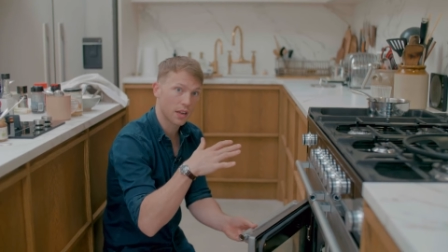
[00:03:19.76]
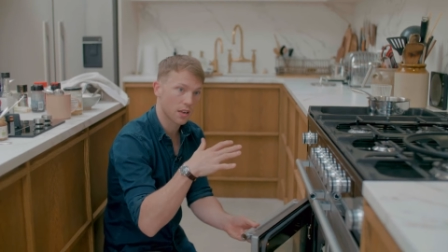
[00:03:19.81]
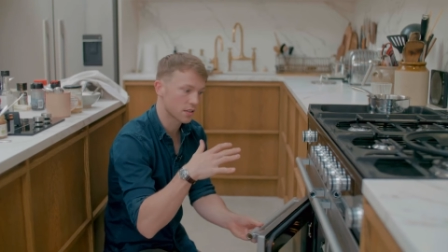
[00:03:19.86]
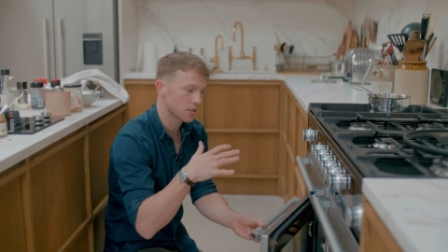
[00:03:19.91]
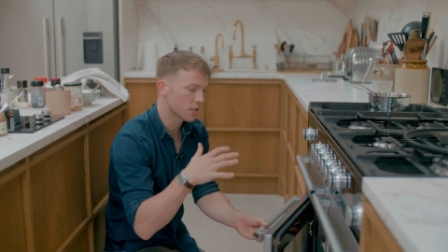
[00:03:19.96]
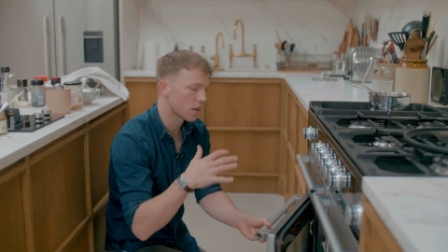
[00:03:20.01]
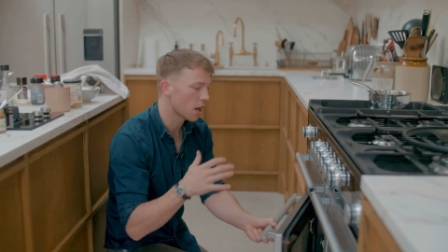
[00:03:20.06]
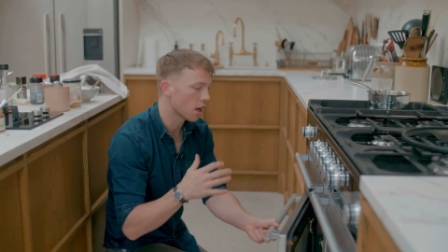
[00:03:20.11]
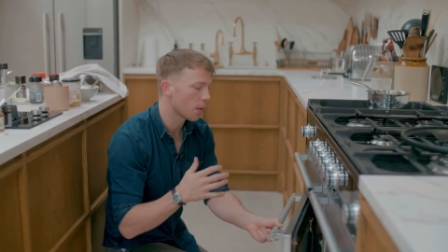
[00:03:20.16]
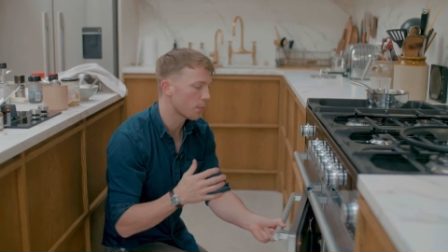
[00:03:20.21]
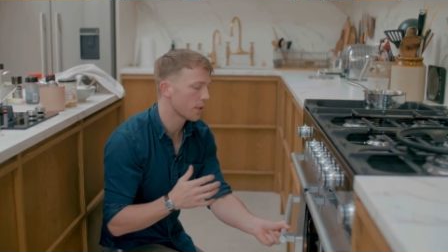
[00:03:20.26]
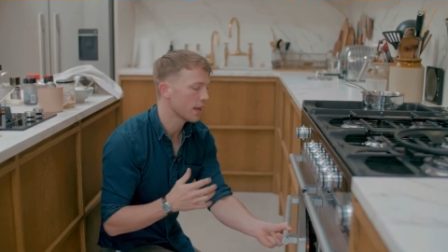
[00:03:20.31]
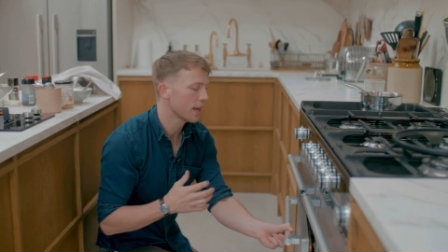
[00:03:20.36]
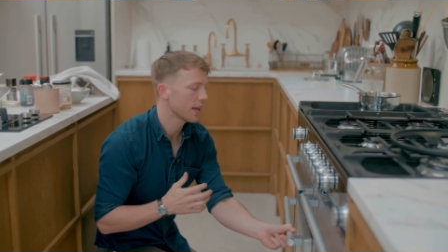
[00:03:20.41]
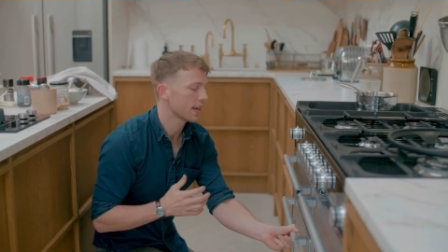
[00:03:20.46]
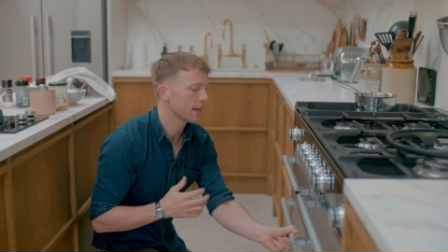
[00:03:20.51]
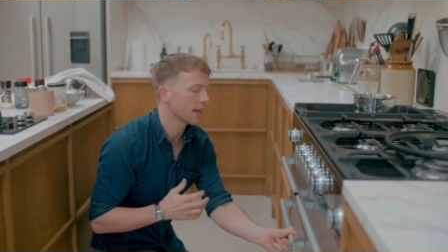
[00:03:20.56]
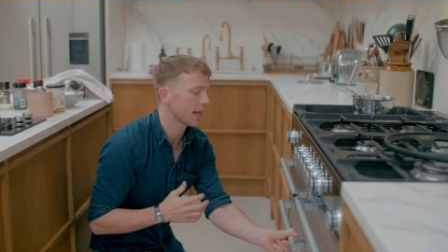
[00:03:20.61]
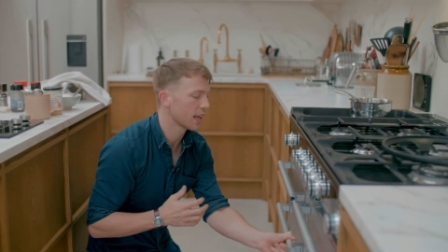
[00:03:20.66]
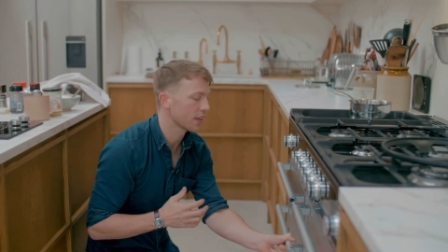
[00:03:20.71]
on top,
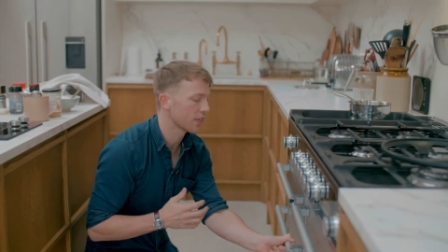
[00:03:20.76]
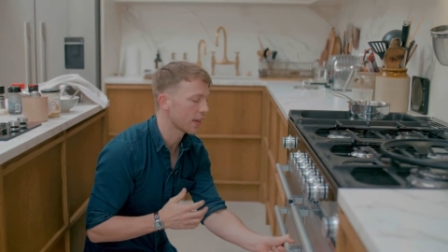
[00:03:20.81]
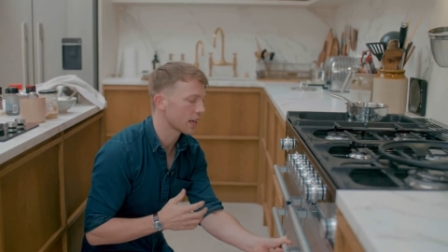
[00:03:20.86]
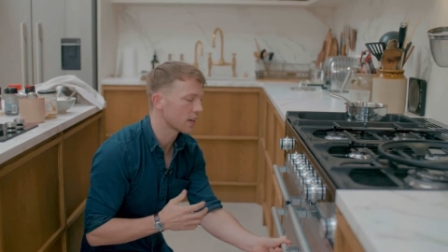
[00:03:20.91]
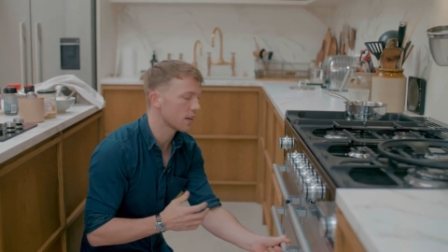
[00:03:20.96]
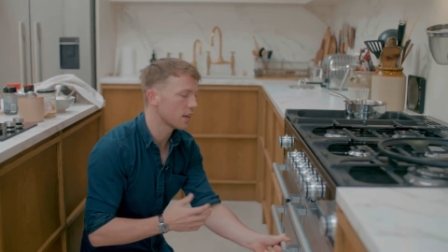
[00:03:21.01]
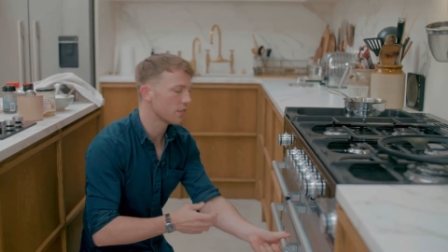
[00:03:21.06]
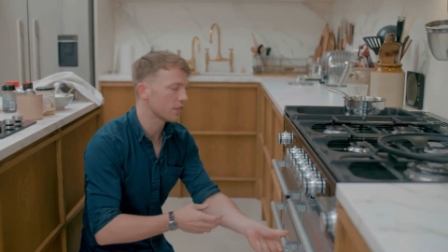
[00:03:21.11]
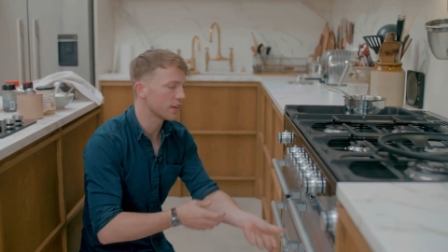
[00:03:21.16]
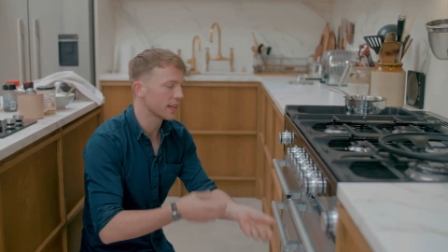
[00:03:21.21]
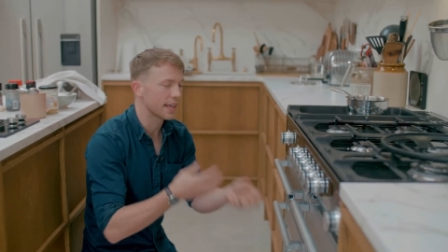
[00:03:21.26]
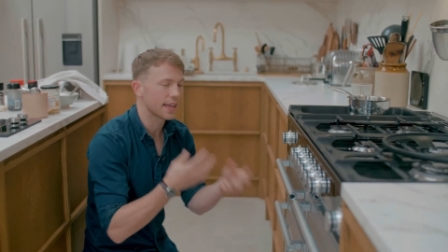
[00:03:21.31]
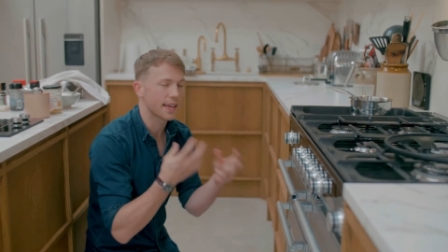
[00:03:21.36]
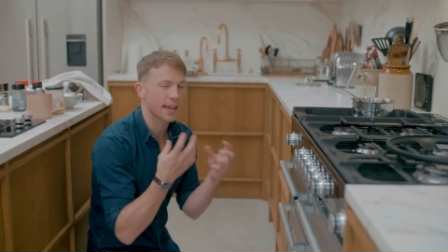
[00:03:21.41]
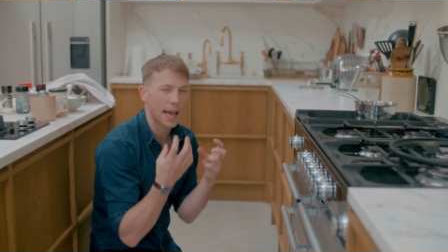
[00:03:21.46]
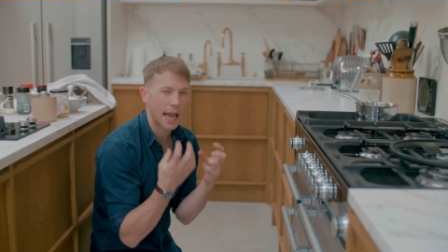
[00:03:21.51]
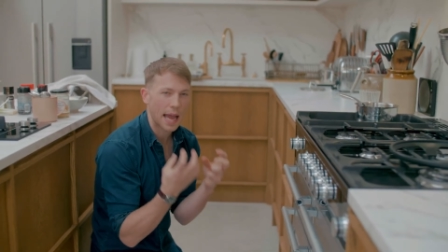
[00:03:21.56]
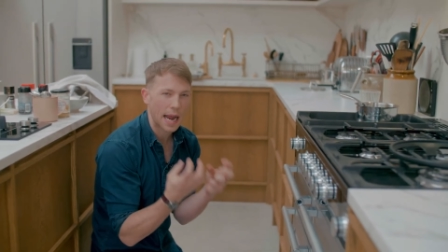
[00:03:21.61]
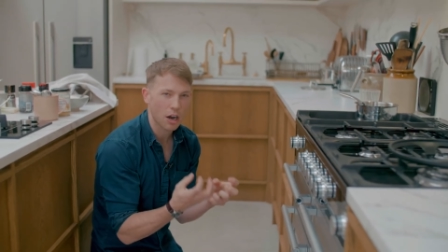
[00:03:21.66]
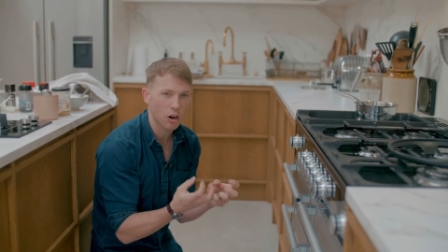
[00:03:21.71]
getting that lovely
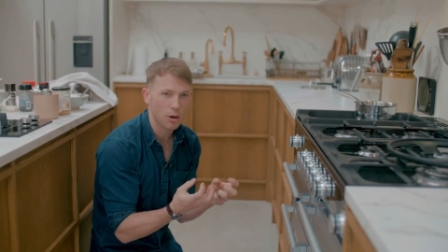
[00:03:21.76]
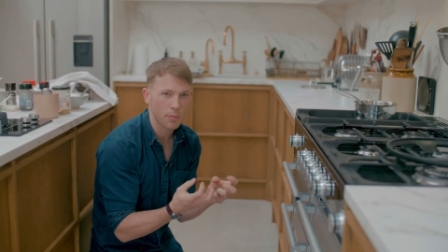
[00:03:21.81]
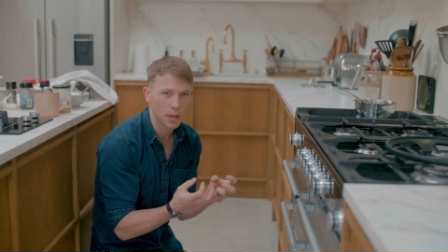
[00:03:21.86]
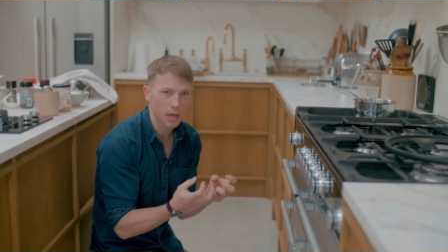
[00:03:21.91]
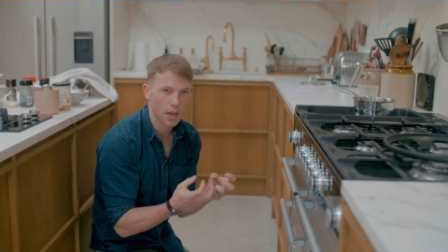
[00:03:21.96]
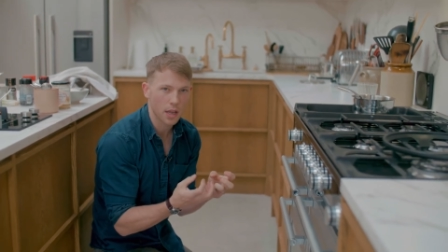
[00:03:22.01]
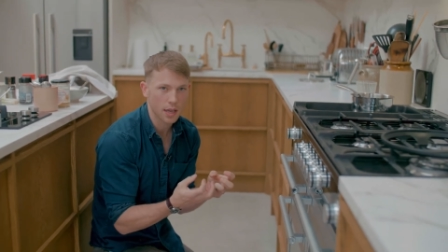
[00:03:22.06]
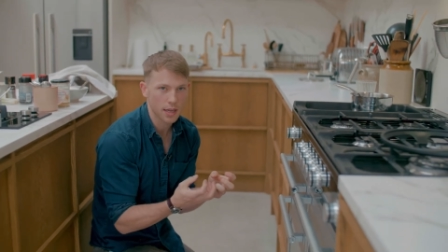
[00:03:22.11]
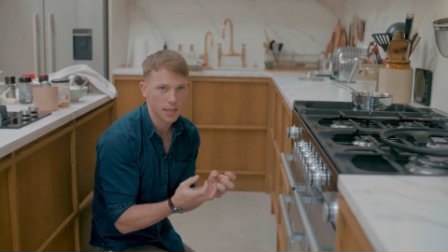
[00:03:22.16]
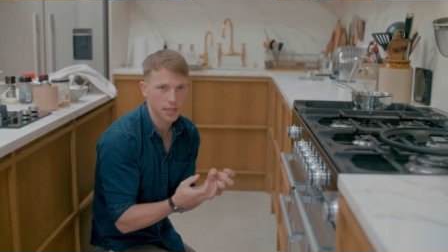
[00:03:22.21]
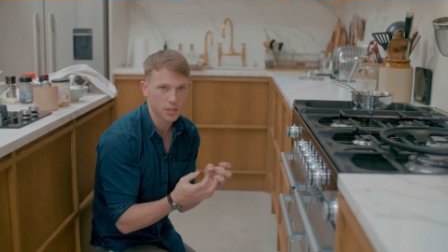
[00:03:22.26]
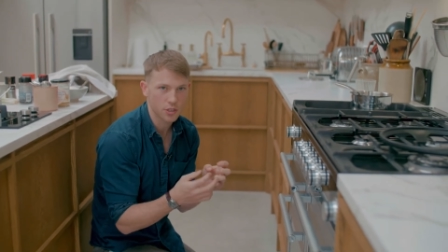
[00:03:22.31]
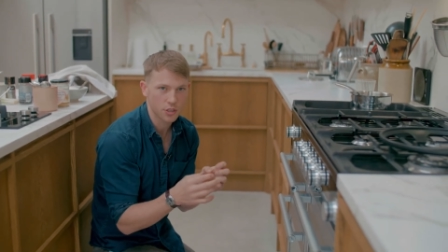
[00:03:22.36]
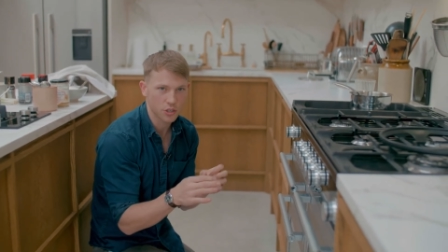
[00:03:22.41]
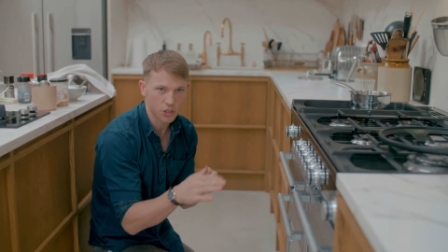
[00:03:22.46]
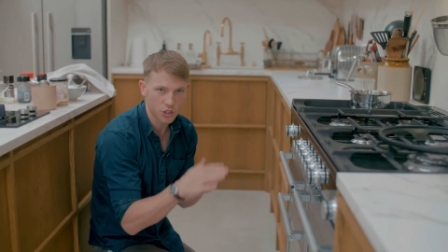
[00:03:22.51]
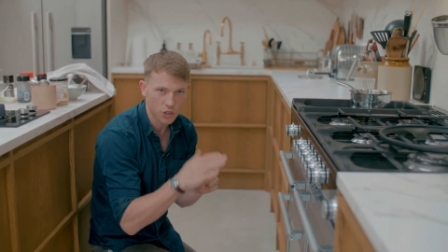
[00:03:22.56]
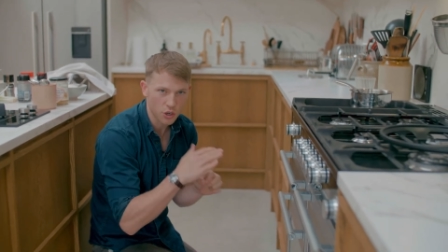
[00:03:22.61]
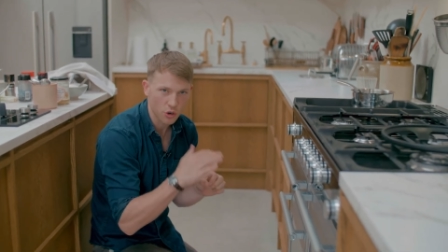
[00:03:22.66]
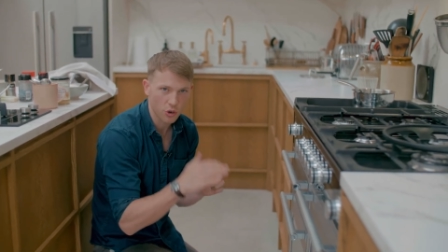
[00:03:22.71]
caramelized
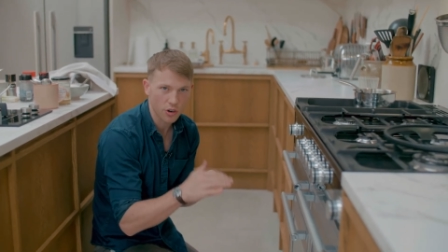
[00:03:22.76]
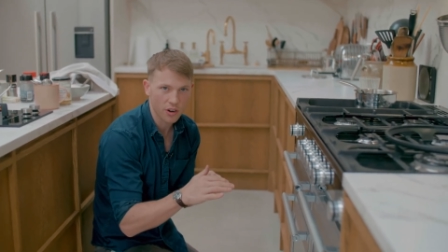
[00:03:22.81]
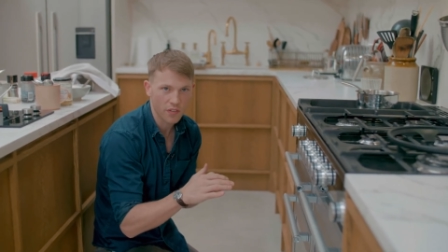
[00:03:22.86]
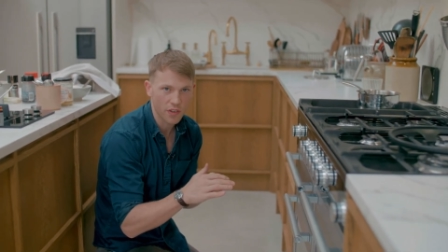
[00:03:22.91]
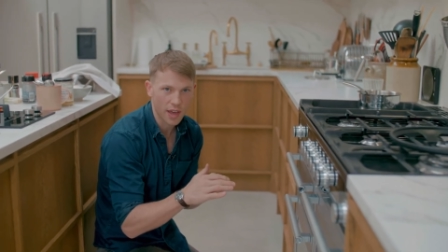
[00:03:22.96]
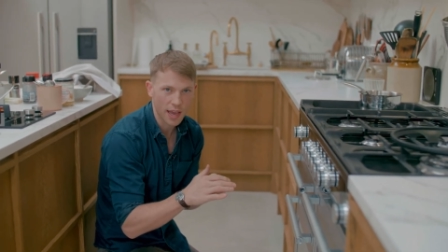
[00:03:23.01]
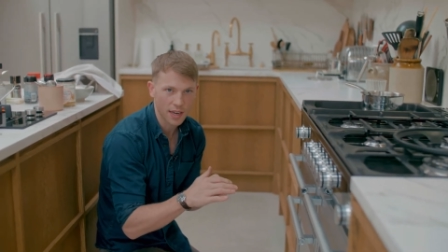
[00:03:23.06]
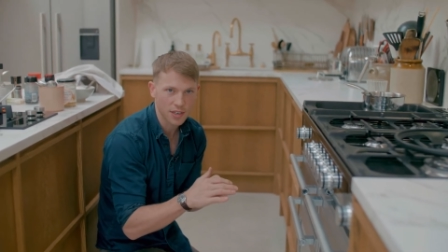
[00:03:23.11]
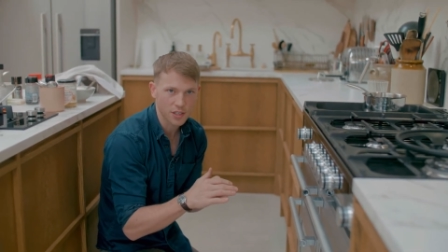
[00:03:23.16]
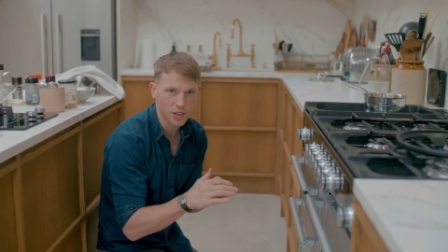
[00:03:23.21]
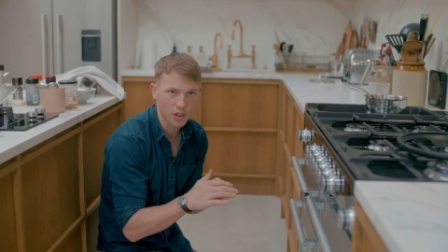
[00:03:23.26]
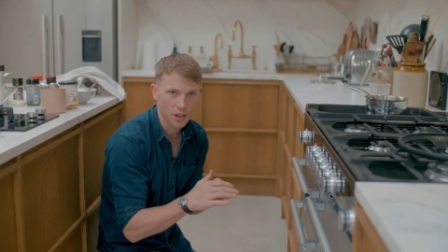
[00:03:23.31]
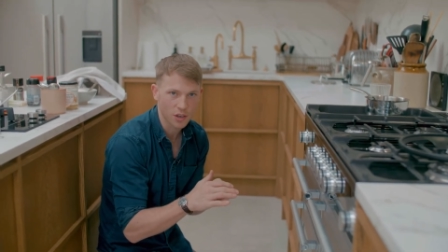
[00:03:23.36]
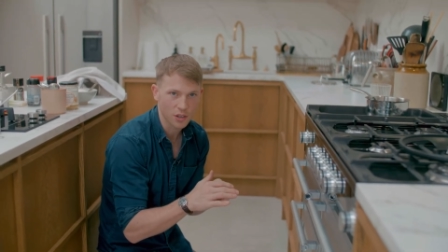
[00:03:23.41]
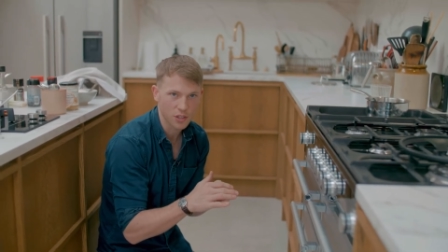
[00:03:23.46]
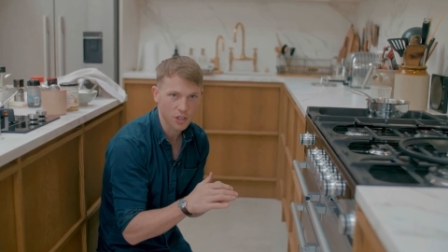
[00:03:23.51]
sugar effect on